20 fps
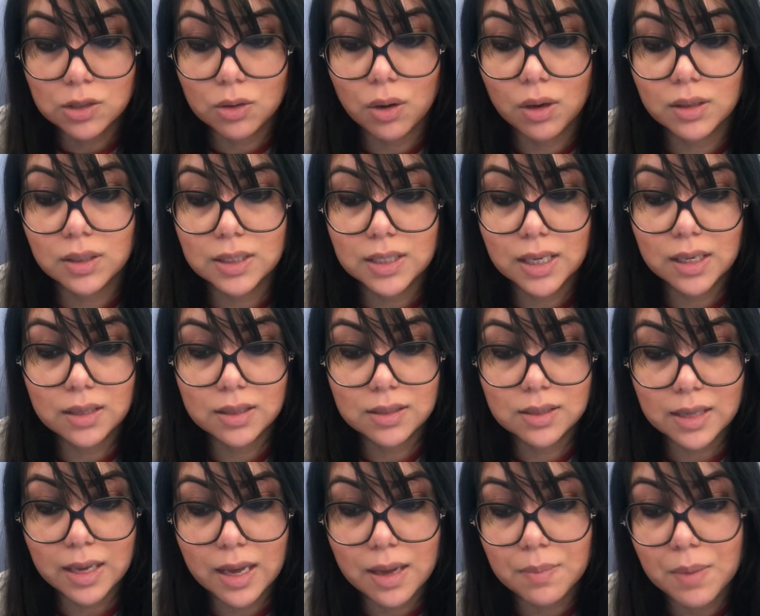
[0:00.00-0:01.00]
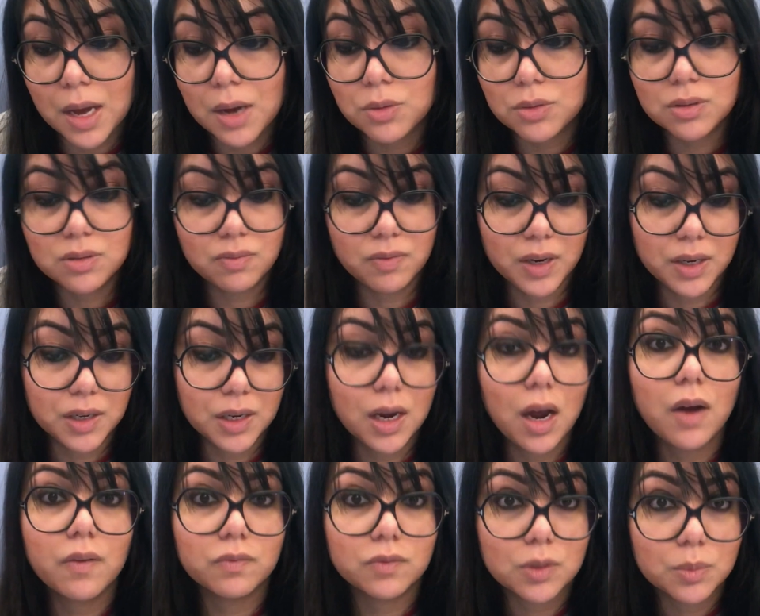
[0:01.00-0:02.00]
So on the day exam, I was very
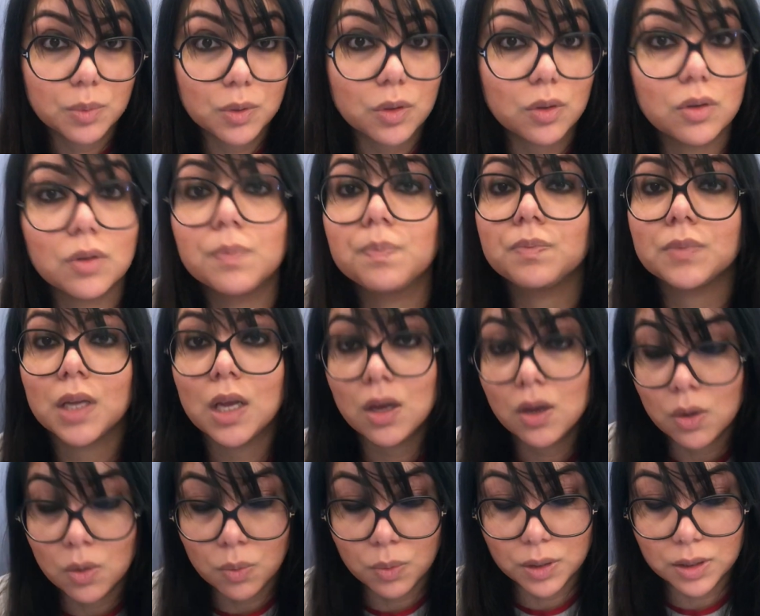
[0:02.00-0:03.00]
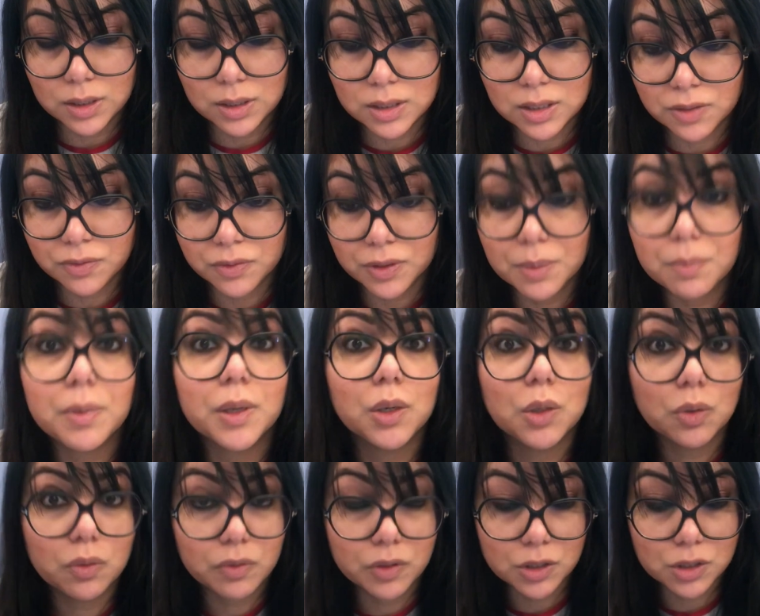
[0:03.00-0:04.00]
comfortable with the different
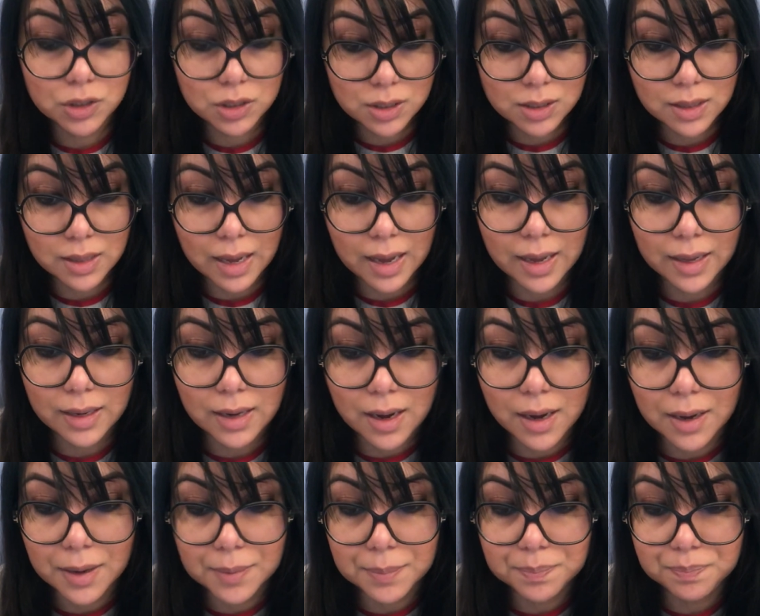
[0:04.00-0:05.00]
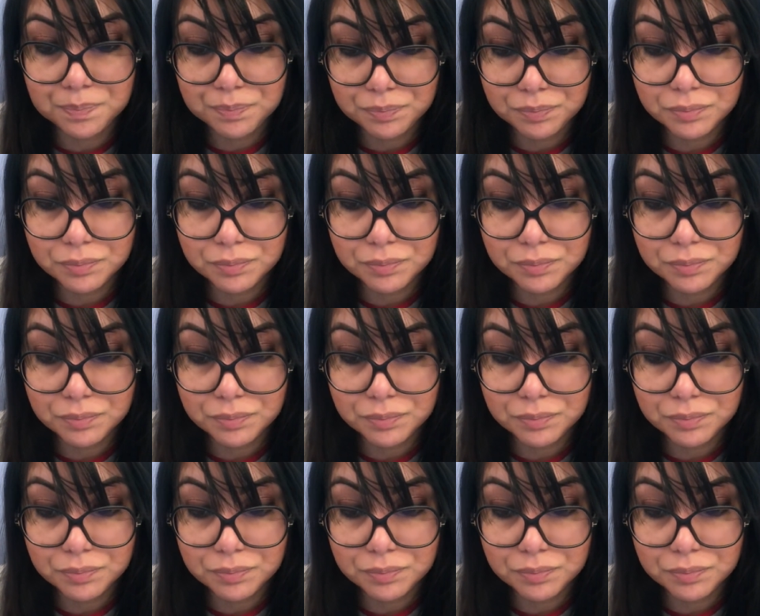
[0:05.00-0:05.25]
maneuvers that I